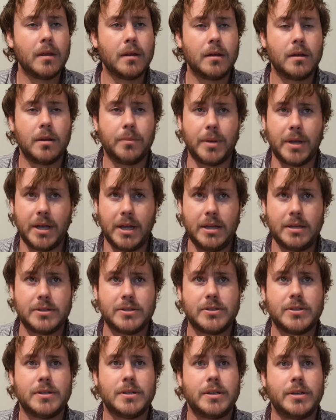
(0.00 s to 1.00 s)
Number
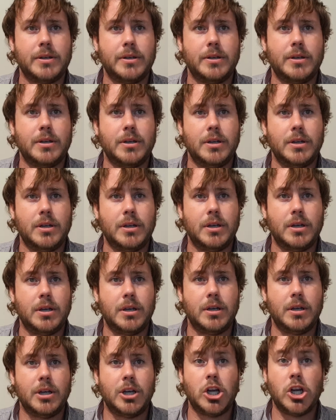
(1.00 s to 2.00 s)
8,
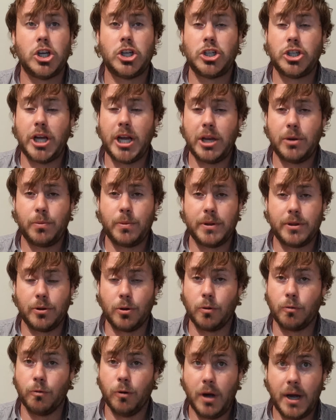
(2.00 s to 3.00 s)
"Shake with
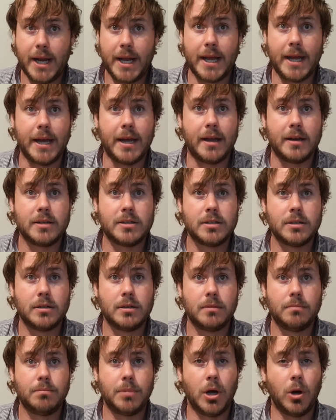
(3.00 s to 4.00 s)
your right hand,
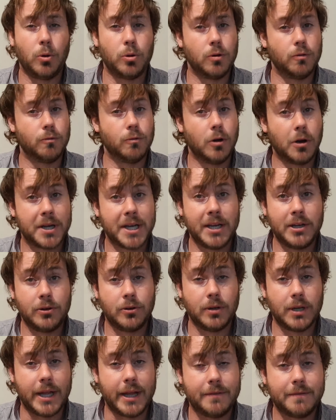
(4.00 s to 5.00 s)
but hold a rock in
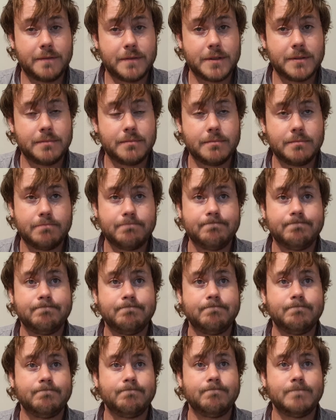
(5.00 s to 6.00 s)
your left.
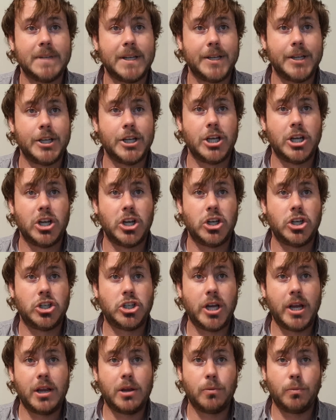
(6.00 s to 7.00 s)

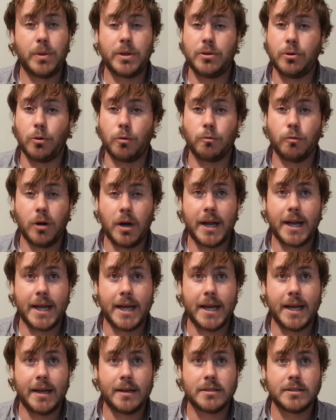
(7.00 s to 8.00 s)
Shake with your right
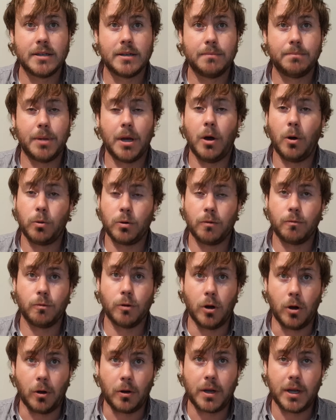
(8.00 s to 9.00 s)
hand, but hold a
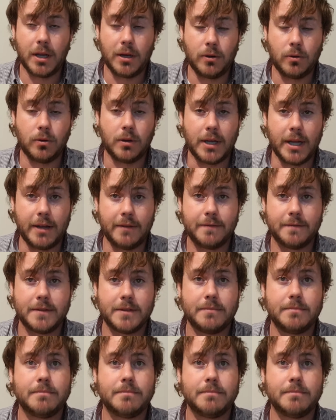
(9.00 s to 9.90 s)
rock in your left."